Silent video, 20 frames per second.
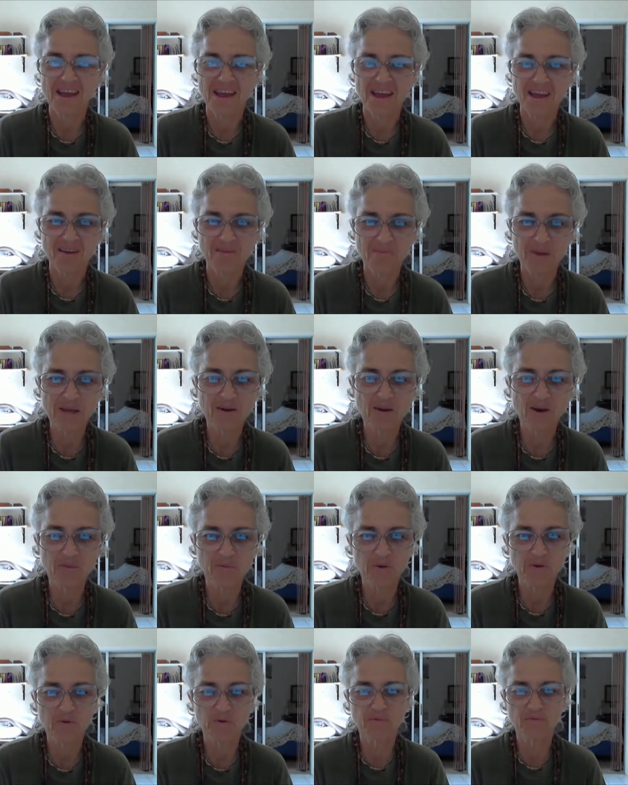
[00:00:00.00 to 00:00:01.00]
It may not
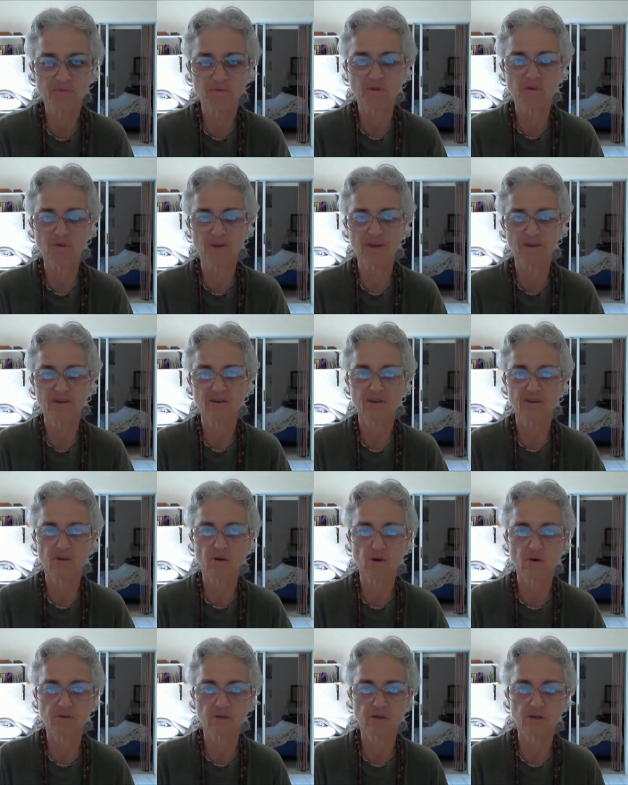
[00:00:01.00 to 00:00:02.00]
be referring to
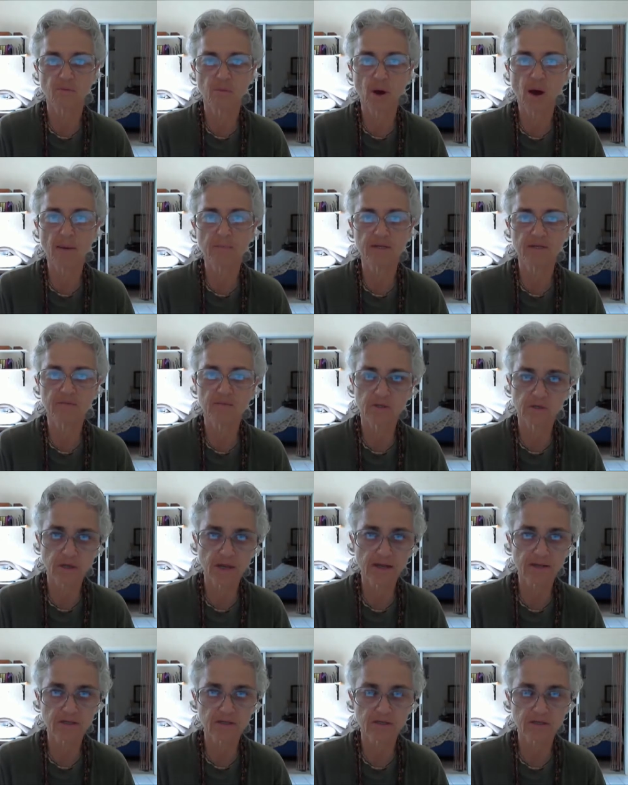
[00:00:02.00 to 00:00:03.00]
those abominable
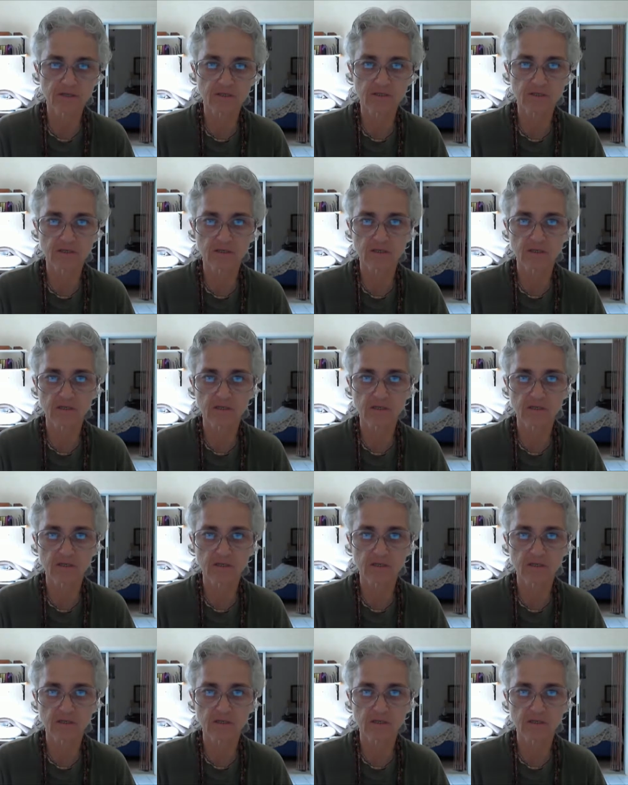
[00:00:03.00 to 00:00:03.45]
actions.